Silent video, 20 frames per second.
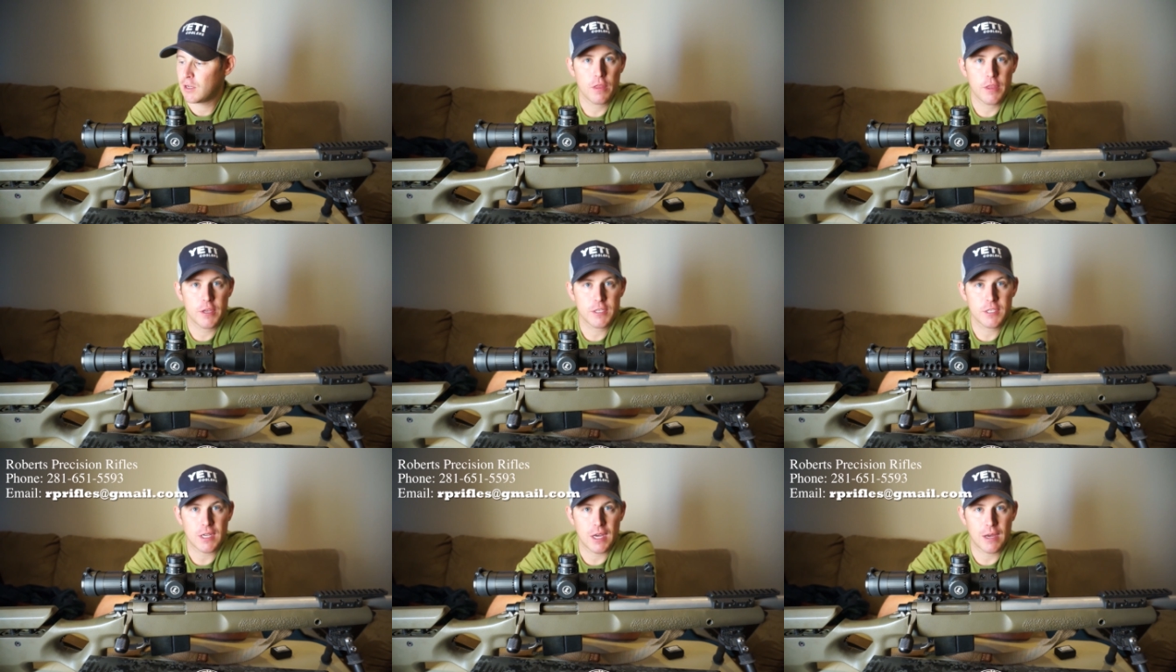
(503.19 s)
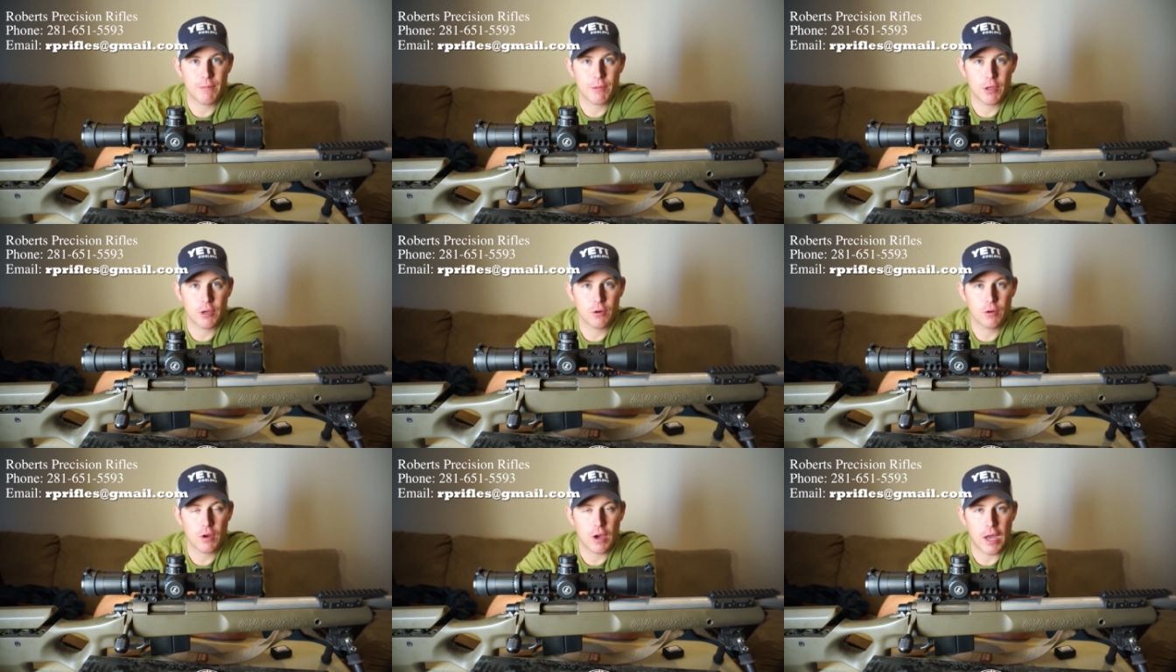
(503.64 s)
This time
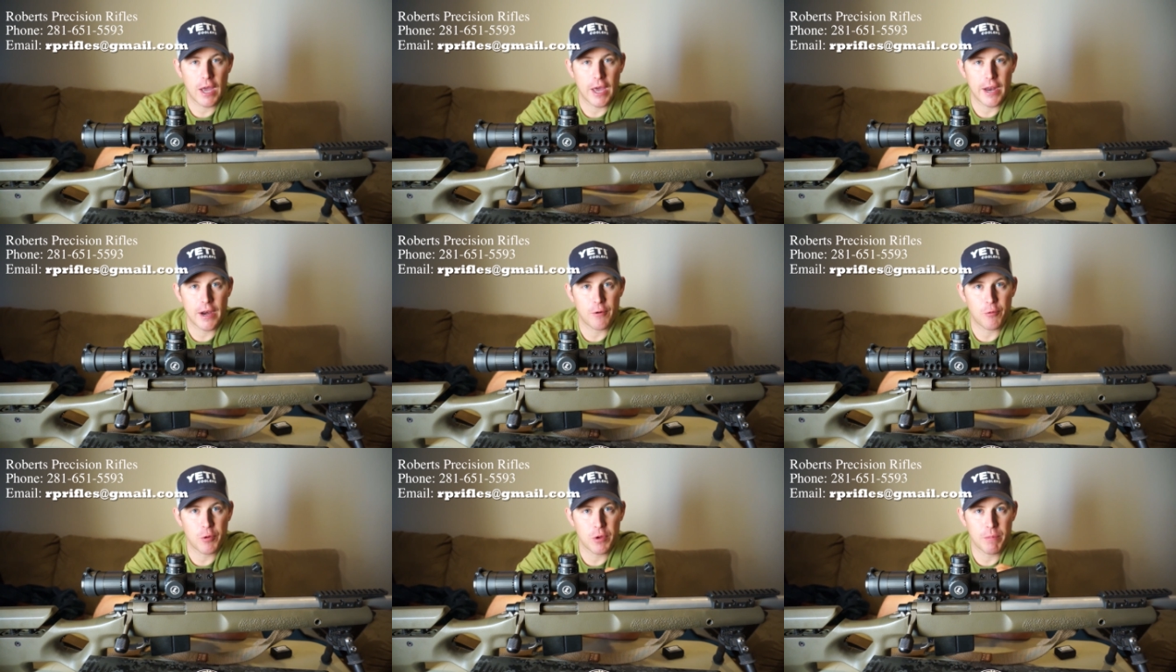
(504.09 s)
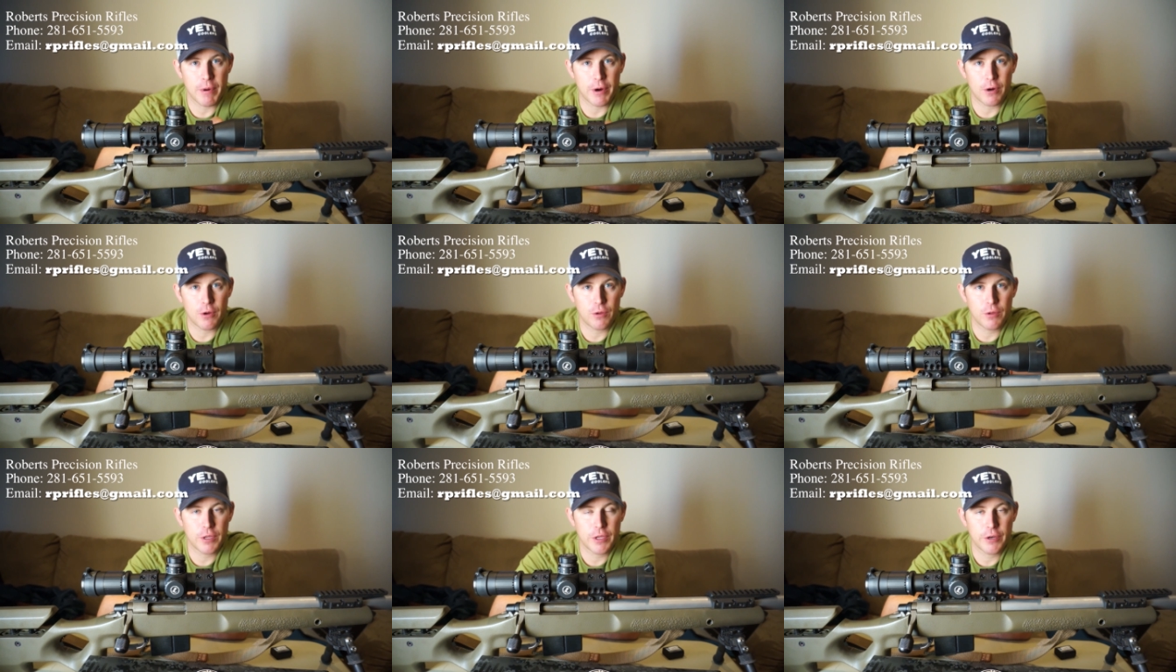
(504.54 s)
though, I had it
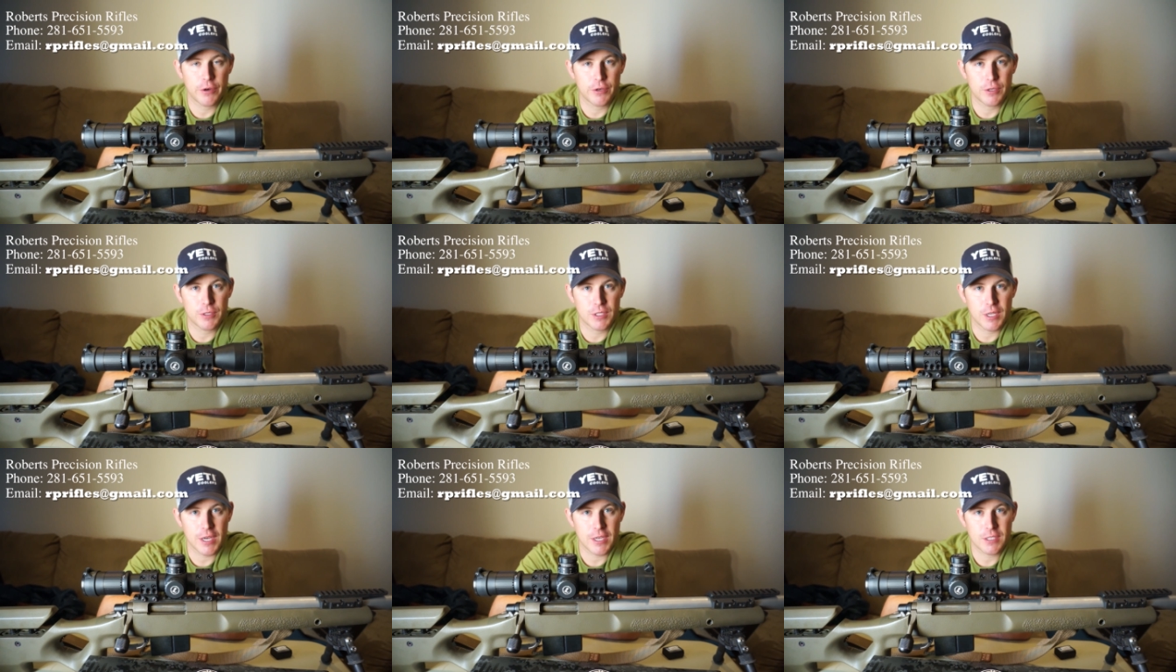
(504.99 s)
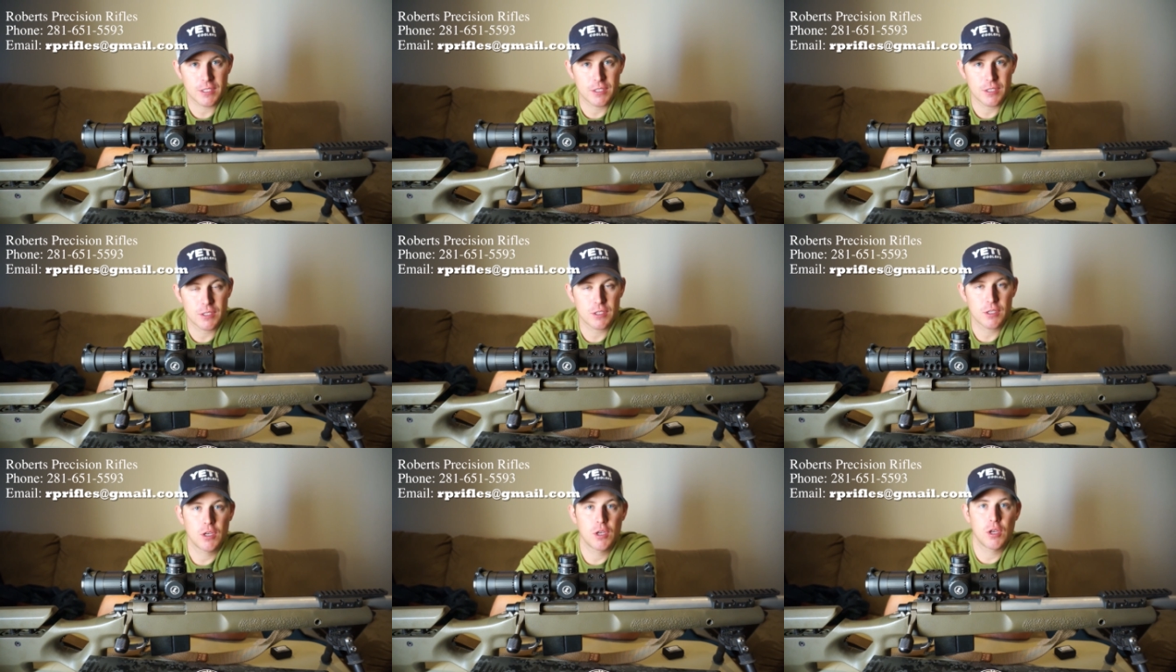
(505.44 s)
rebarreled here in
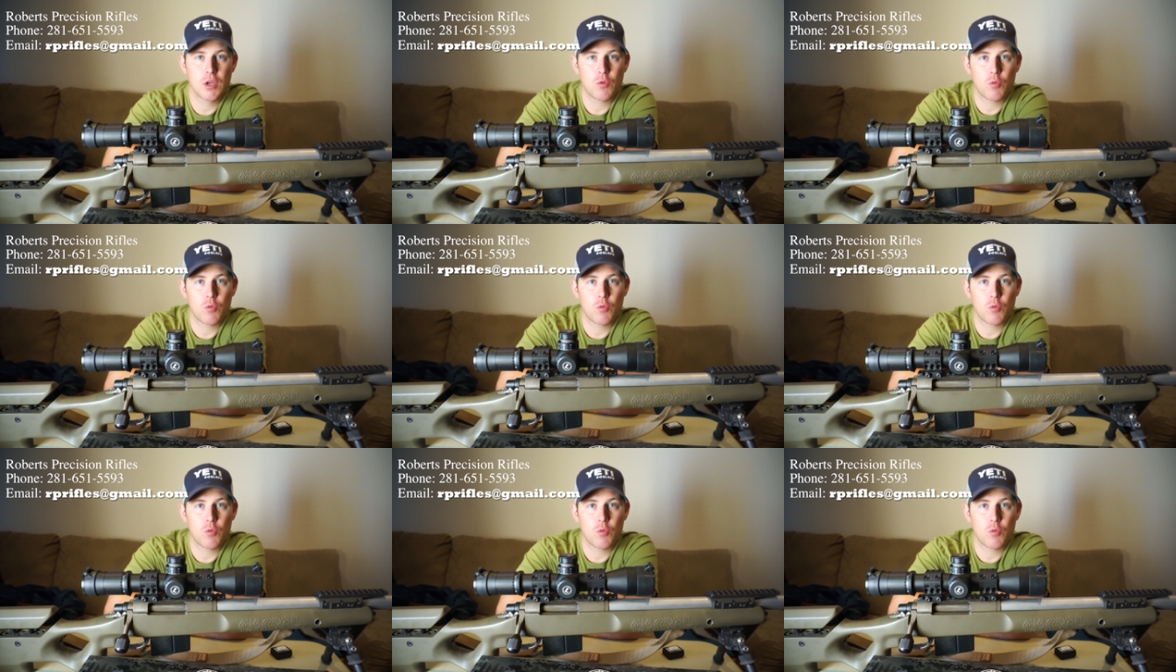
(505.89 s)
Texas